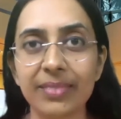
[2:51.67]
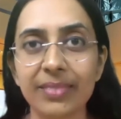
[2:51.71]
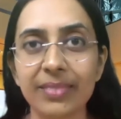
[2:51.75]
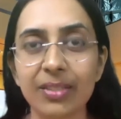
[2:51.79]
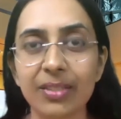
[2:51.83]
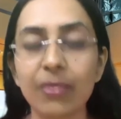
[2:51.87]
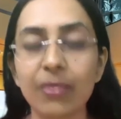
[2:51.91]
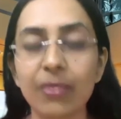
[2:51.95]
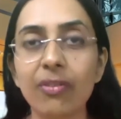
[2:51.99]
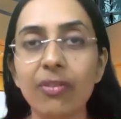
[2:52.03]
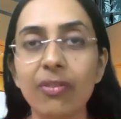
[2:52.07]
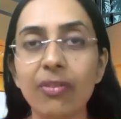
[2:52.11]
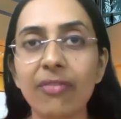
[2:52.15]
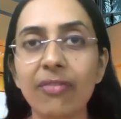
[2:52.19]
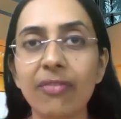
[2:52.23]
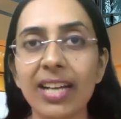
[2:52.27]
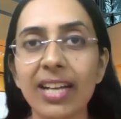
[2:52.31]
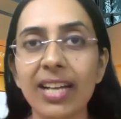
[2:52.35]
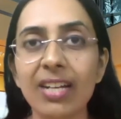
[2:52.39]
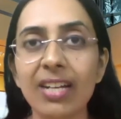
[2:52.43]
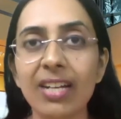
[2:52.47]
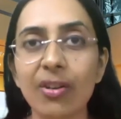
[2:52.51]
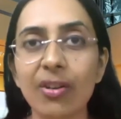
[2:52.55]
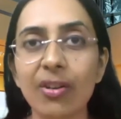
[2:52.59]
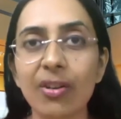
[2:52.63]
You will find
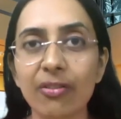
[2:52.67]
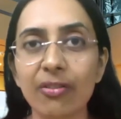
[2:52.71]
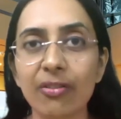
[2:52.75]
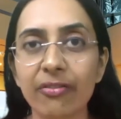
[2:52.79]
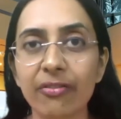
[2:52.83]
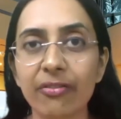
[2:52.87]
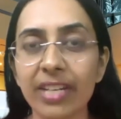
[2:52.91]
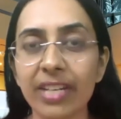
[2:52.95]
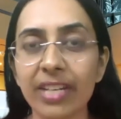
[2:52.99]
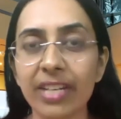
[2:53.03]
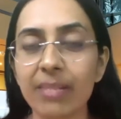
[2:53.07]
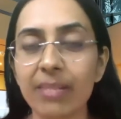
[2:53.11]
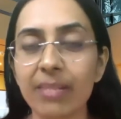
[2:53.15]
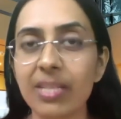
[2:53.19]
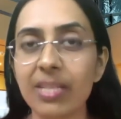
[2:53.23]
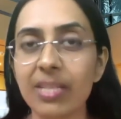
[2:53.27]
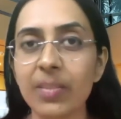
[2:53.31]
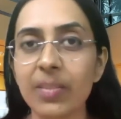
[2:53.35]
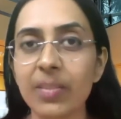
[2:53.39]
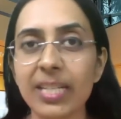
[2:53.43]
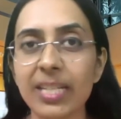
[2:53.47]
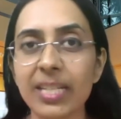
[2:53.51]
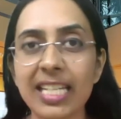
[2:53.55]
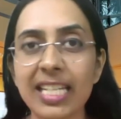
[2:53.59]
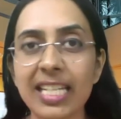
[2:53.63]
a lot of freedom, and
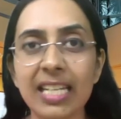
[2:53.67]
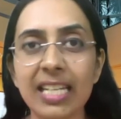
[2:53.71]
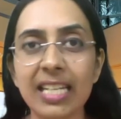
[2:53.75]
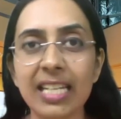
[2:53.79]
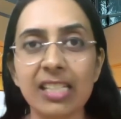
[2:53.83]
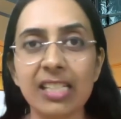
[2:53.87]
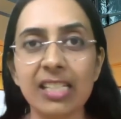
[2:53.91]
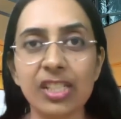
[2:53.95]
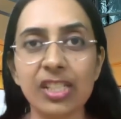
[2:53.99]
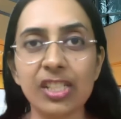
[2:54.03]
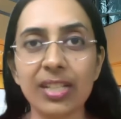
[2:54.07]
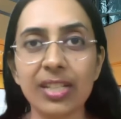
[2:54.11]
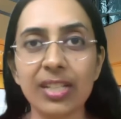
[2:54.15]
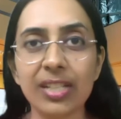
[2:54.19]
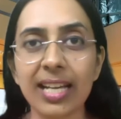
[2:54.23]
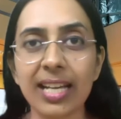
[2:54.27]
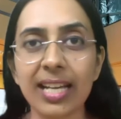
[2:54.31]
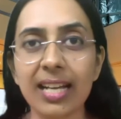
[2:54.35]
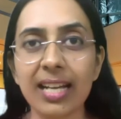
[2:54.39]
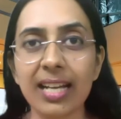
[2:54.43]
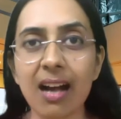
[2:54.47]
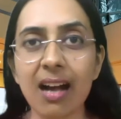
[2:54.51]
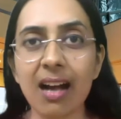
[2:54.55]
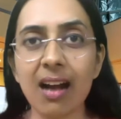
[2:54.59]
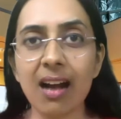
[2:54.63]
especially in culture like
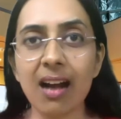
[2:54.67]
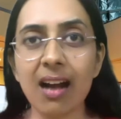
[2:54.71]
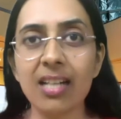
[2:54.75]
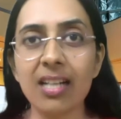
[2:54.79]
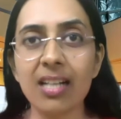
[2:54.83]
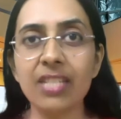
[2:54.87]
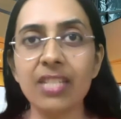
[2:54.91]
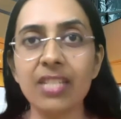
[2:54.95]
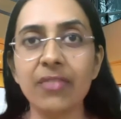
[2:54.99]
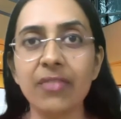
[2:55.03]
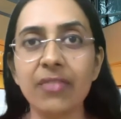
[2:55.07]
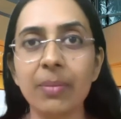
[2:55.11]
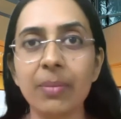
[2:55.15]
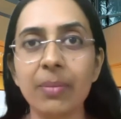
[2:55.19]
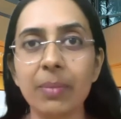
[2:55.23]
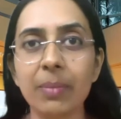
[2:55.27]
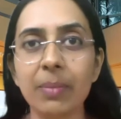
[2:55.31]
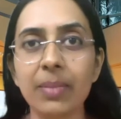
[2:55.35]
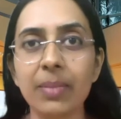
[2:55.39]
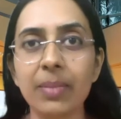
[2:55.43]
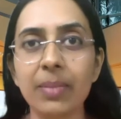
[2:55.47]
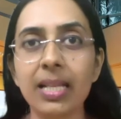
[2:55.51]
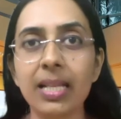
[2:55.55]
ours, where people